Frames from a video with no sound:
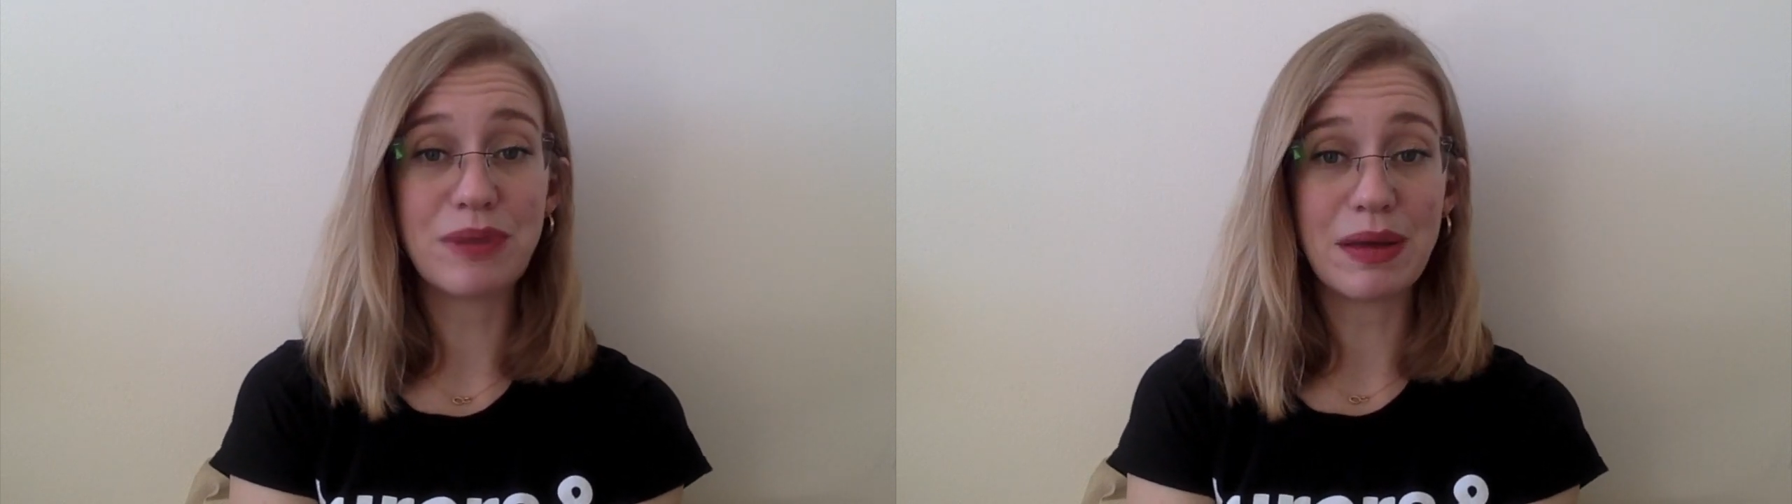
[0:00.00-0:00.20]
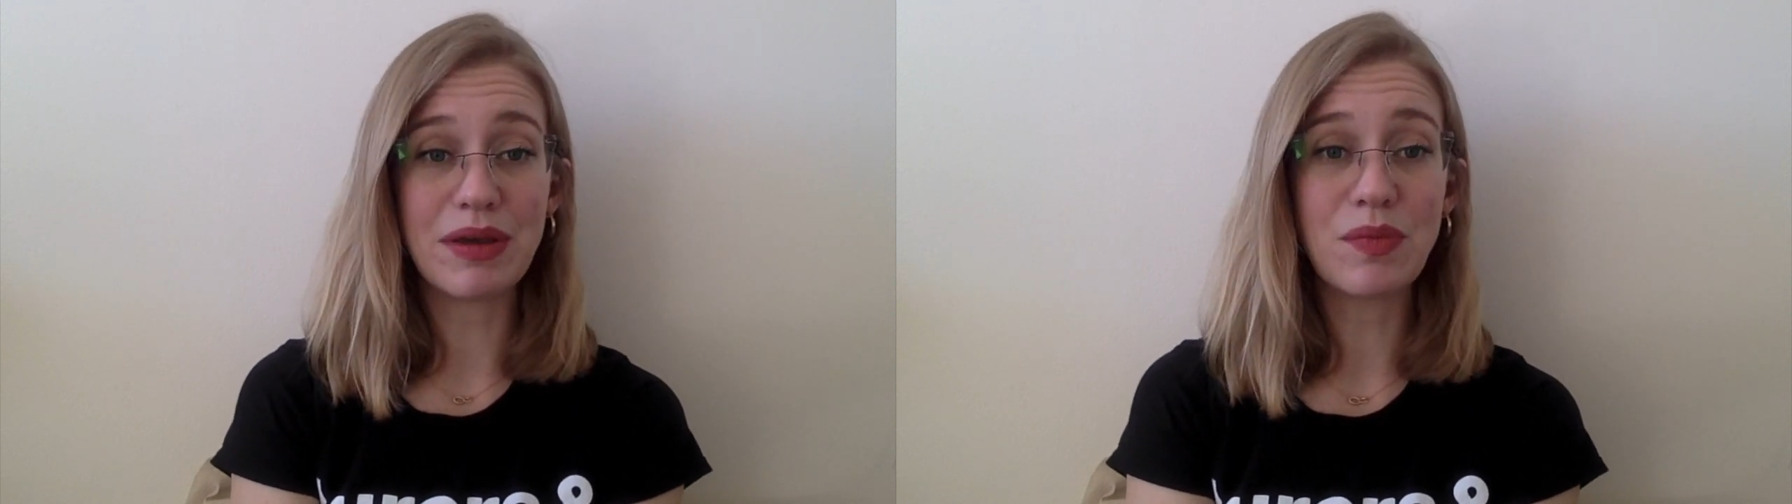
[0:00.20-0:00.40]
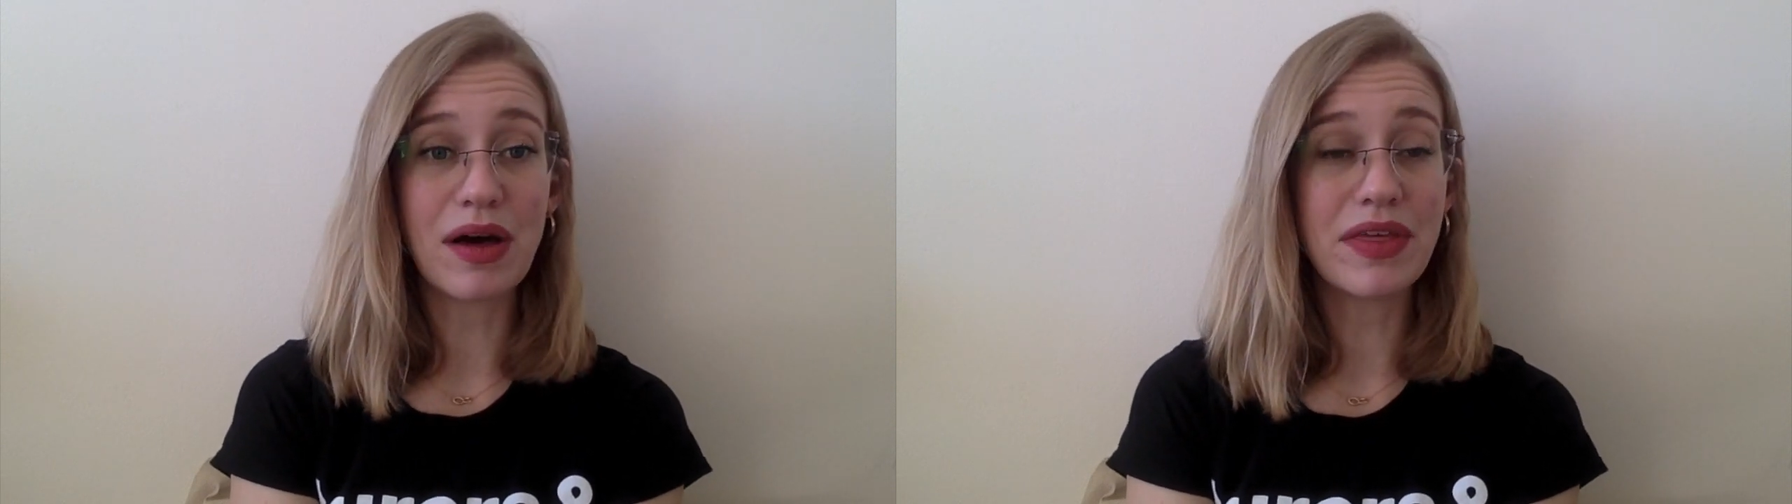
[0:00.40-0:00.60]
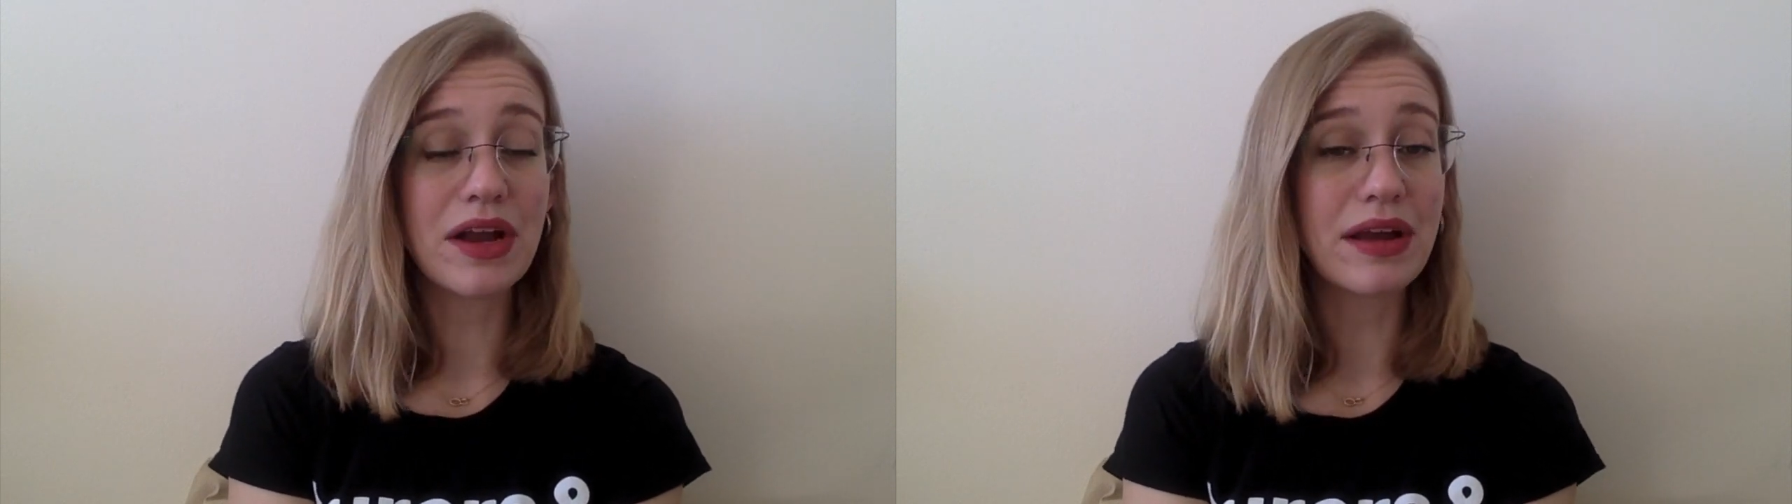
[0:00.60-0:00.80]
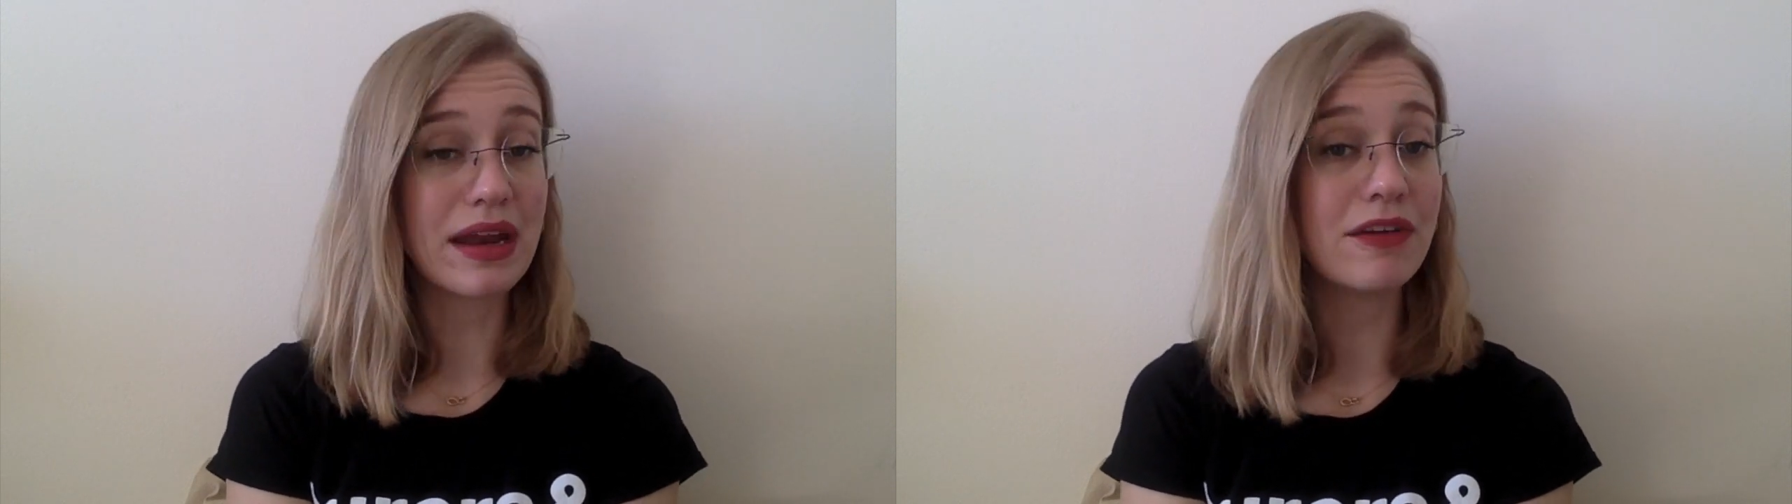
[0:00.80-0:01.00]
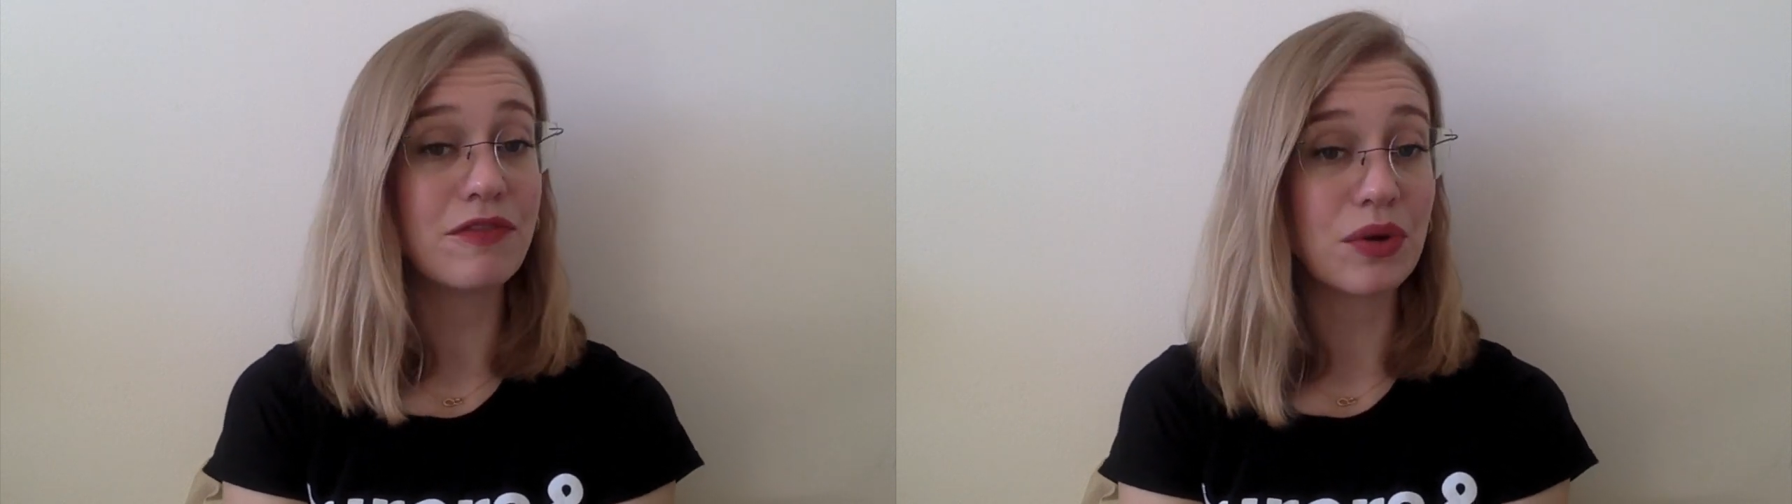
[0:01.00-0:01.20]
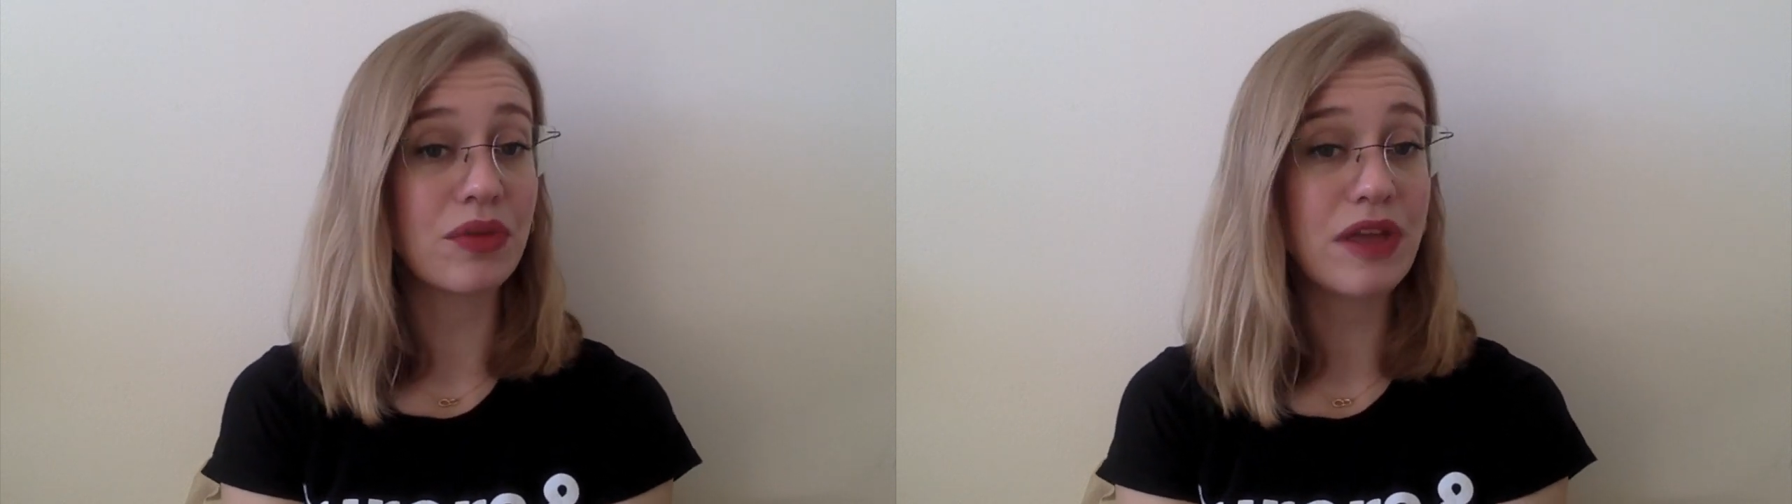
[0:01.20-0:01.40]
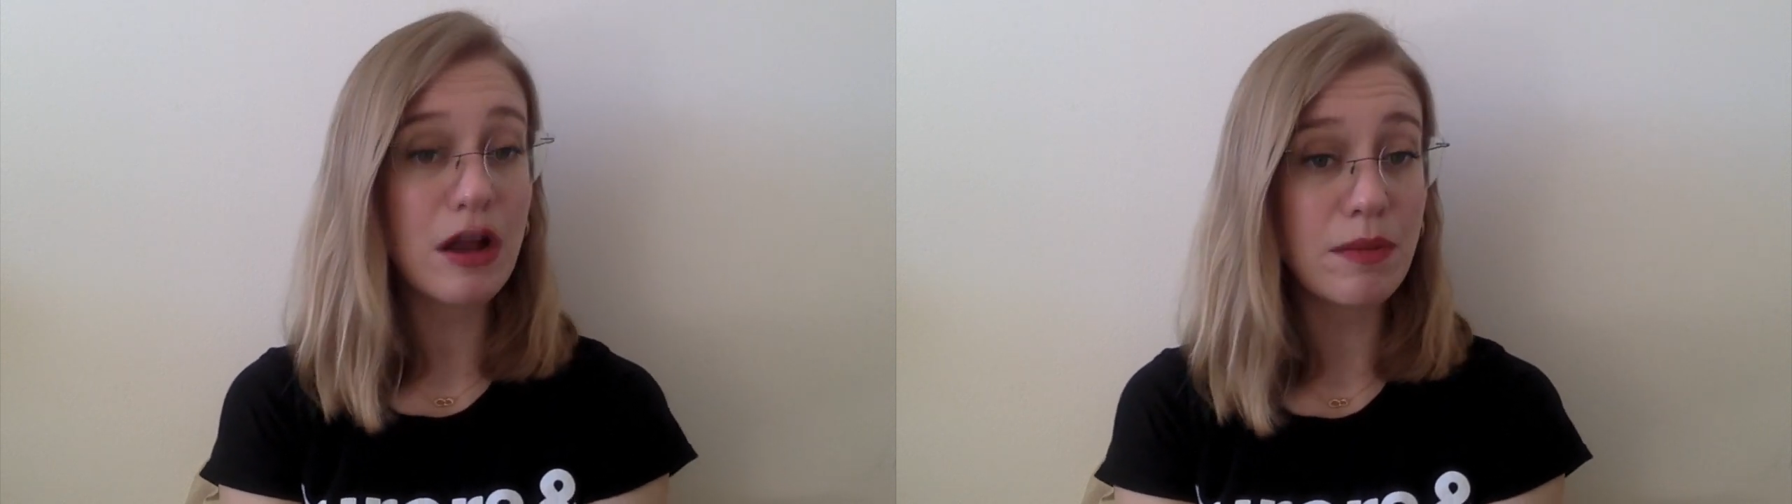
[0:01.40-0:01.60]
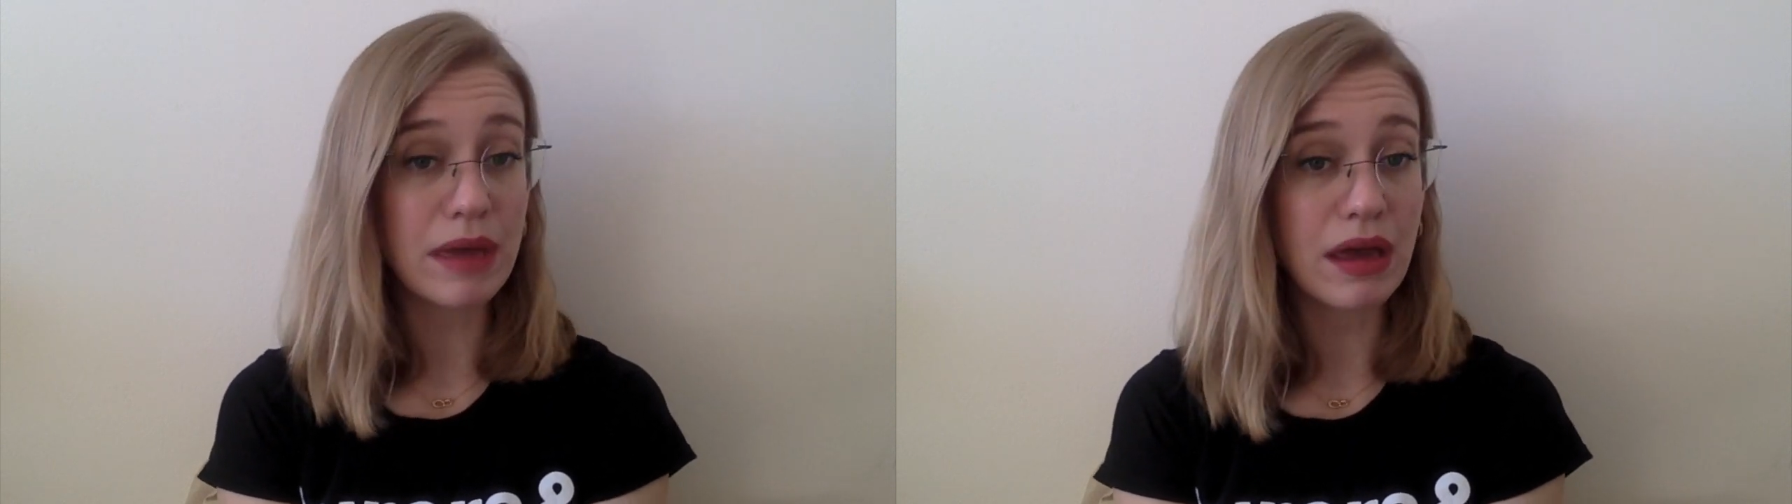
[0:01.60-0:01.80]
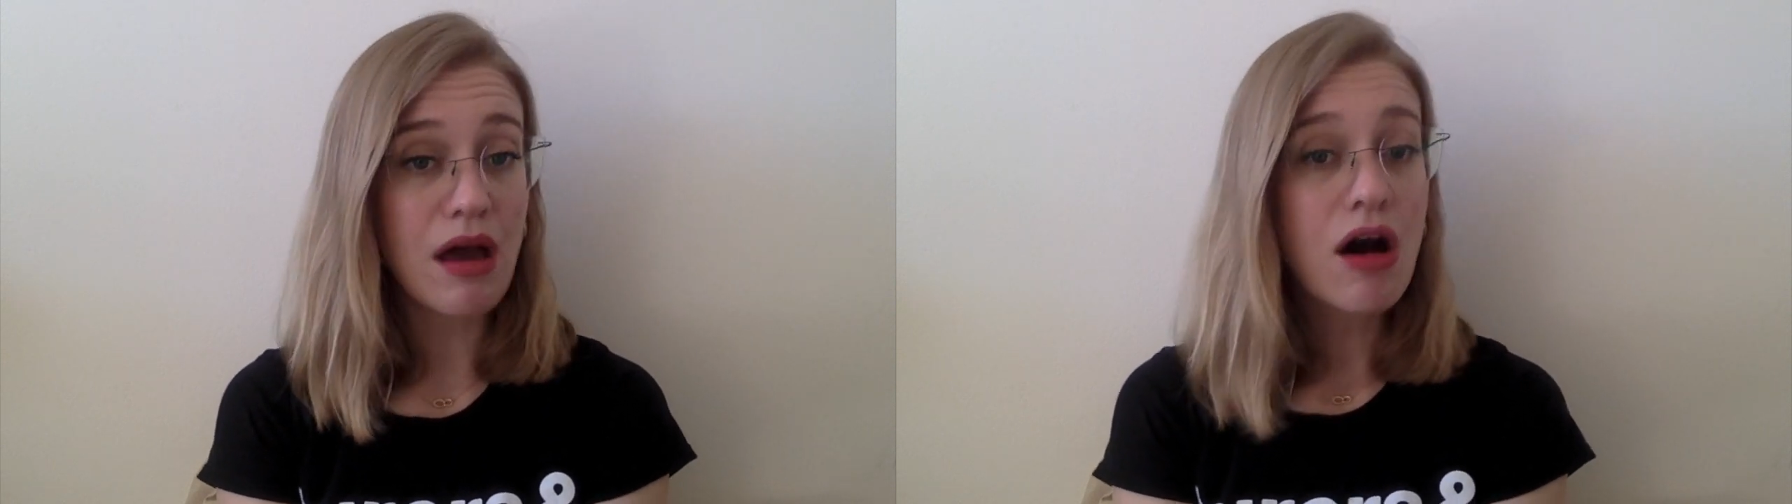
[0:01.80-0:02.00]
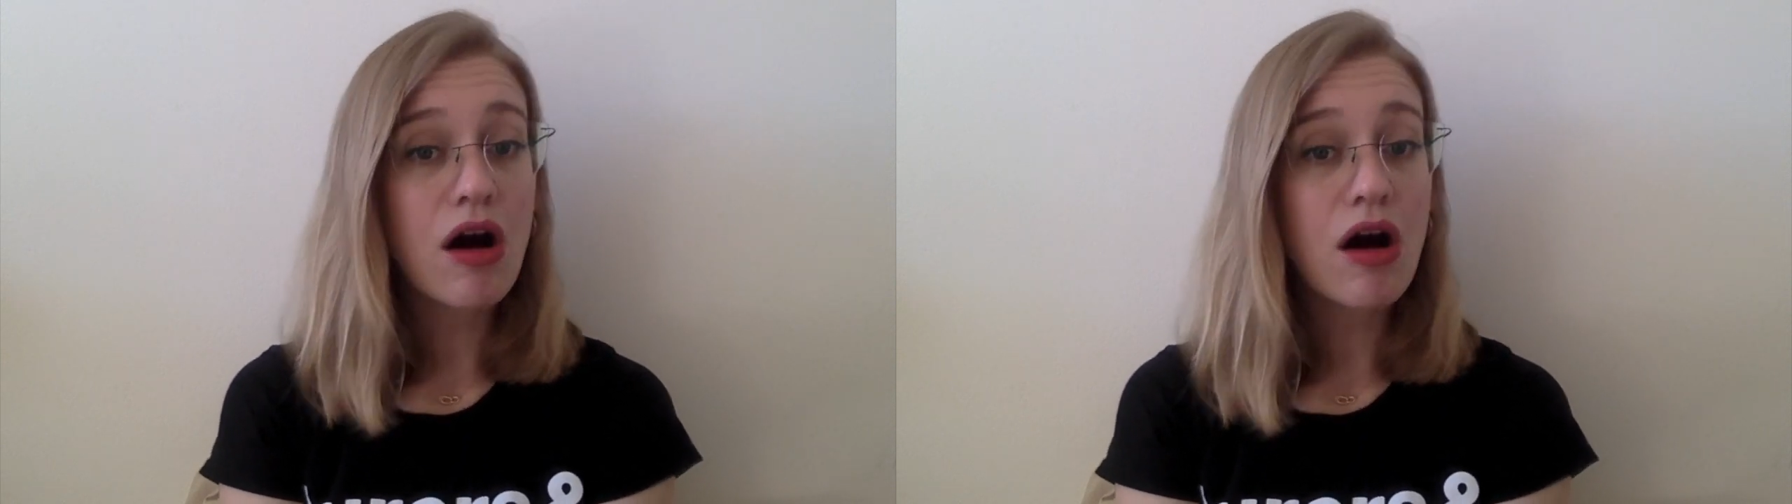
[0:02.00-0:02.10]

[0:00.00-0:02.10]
baby while they are getting phototherapy,